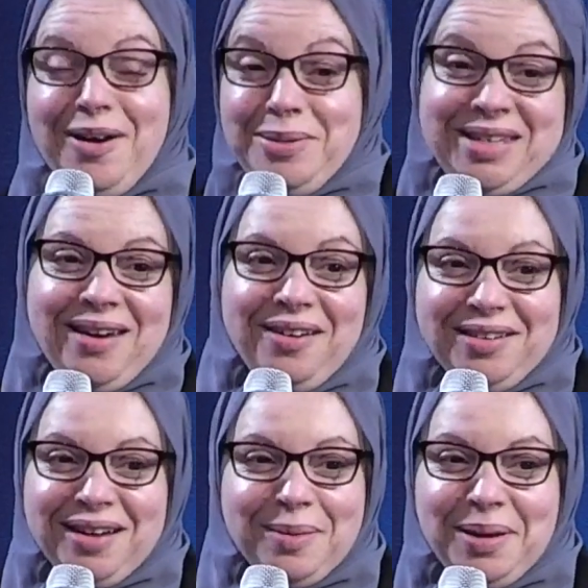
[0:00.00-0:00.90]
scared.
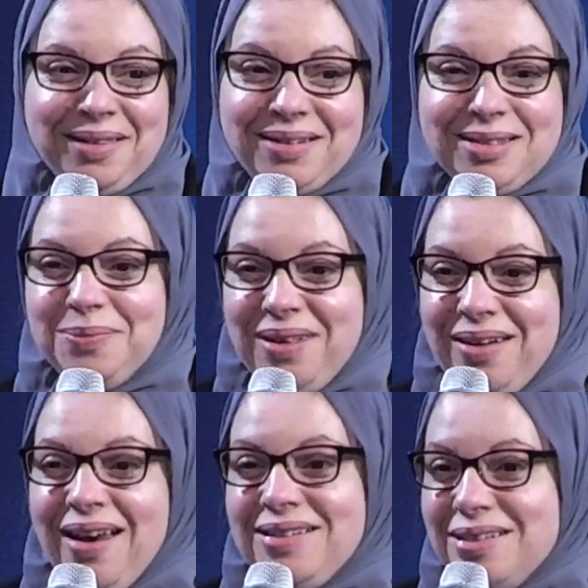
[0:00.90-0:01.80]
I mean, I thought
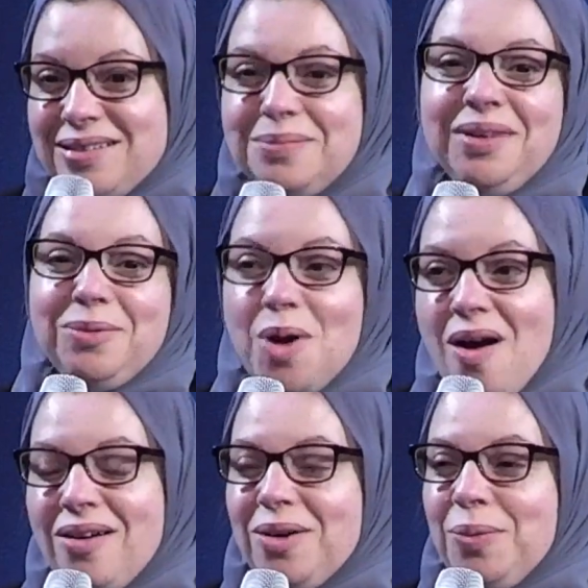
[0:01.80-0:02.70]
I had done something
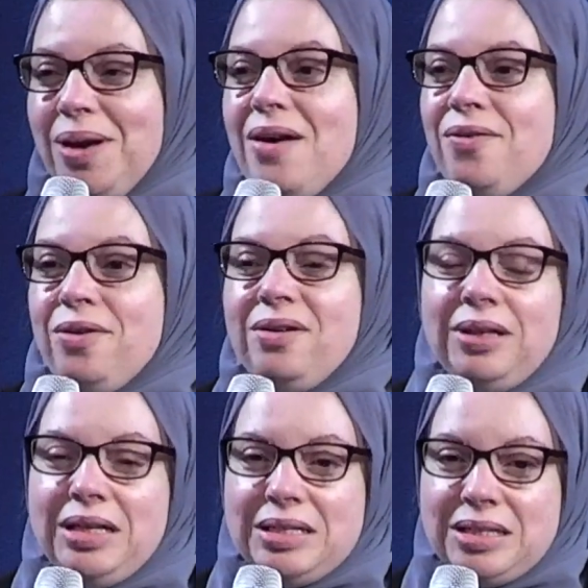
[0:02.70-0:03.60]
wrong or whatever. And
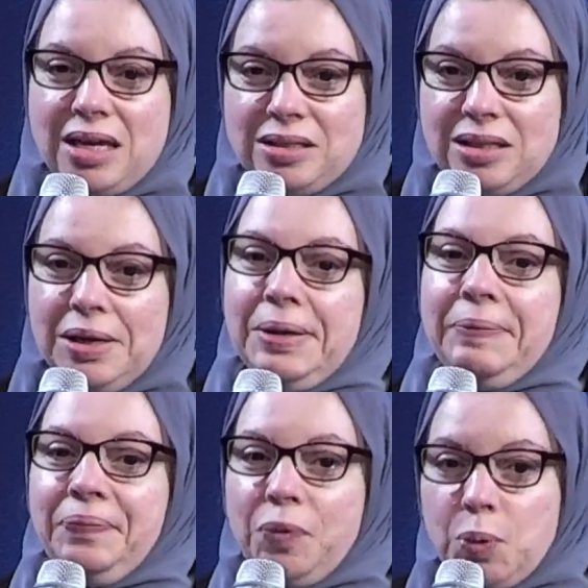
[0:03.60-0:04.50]
he said,
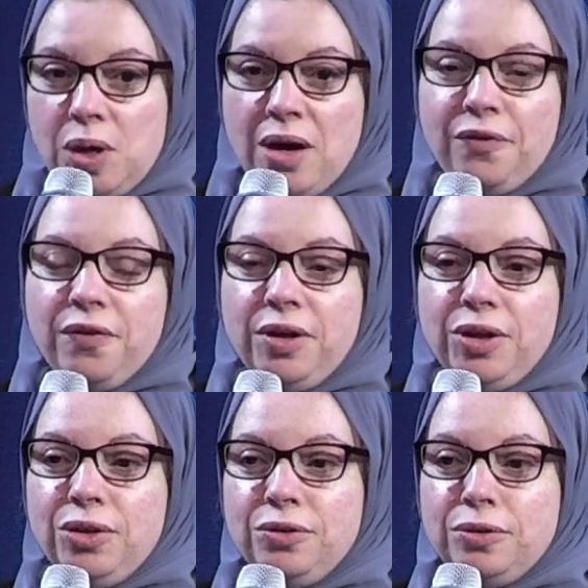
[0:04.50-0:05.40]
we're offering
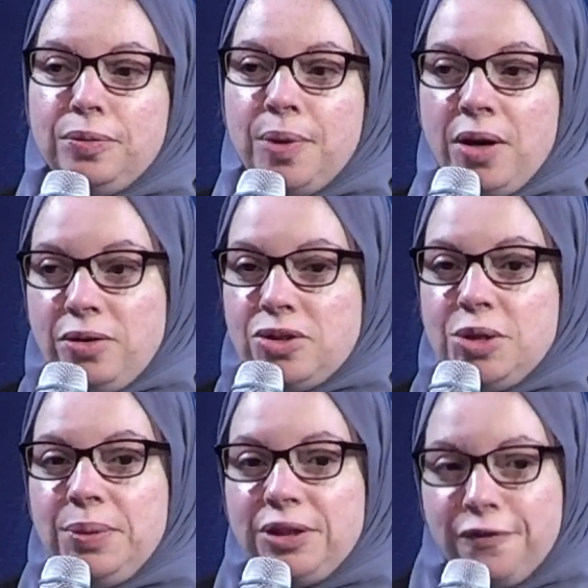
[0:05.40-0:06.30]
you
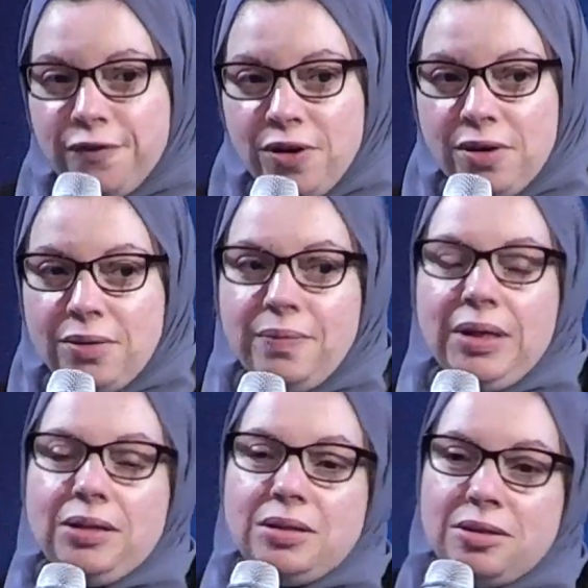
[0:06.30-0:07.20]
partnership at the firm,
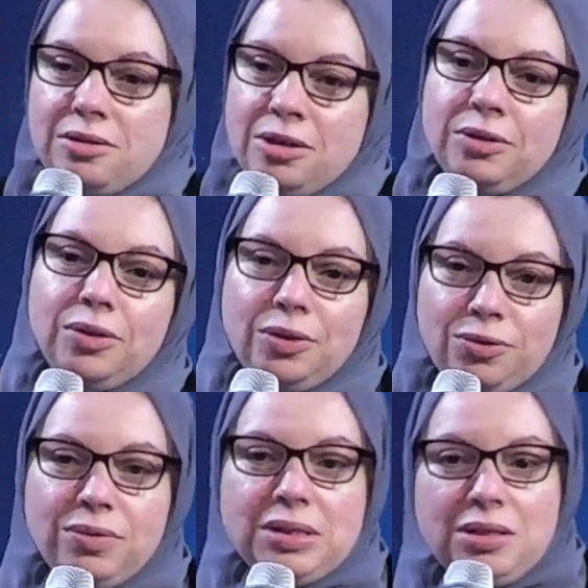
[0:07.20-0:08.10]
and you go
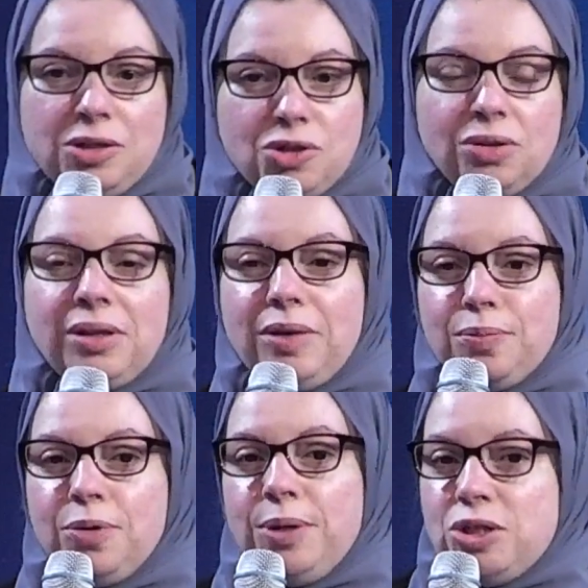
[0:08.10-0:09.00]
through this initial
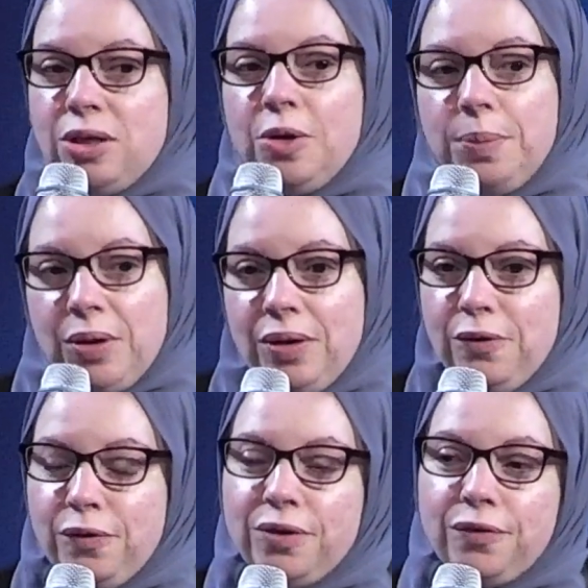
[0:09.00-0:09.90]
probationary period
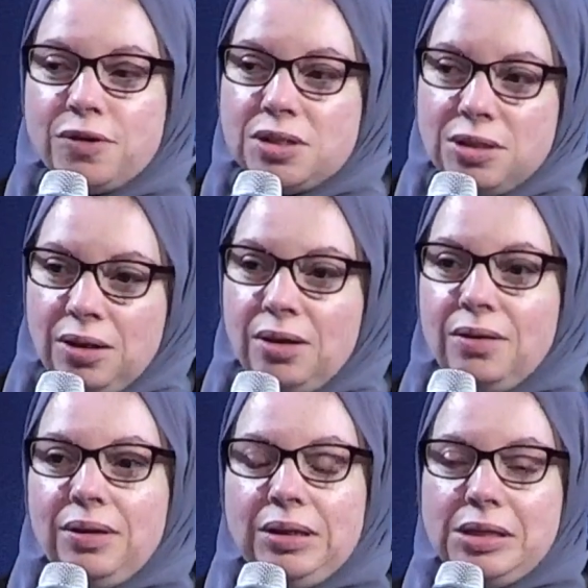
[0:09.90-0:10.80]
for the first year.
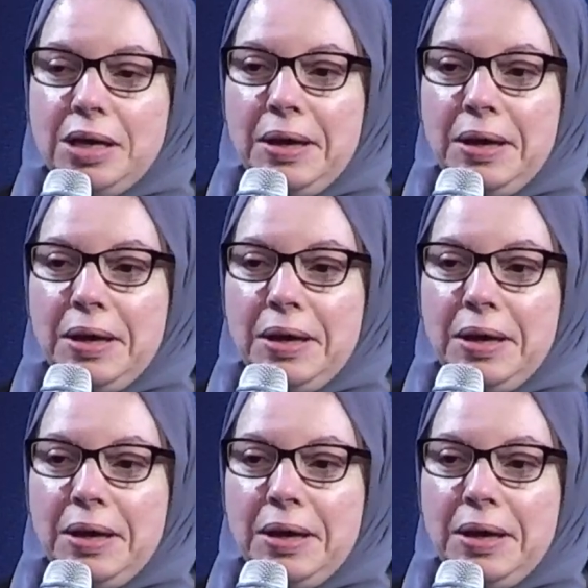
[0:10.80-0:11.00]
And